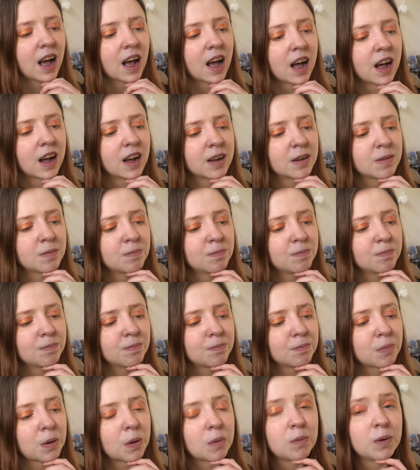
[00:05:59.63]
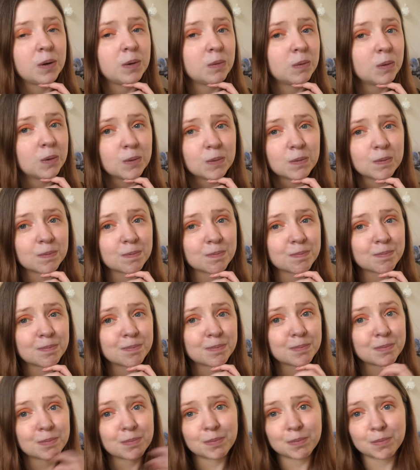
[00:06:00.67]
But we'll
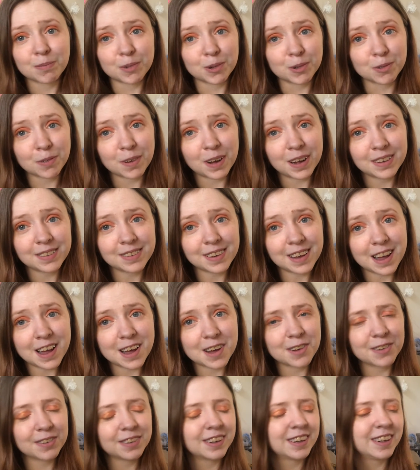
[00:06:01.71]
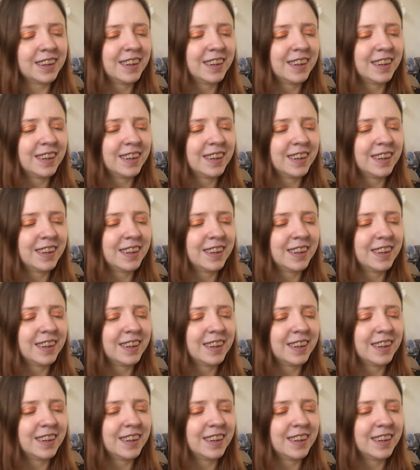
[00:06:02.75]
find out.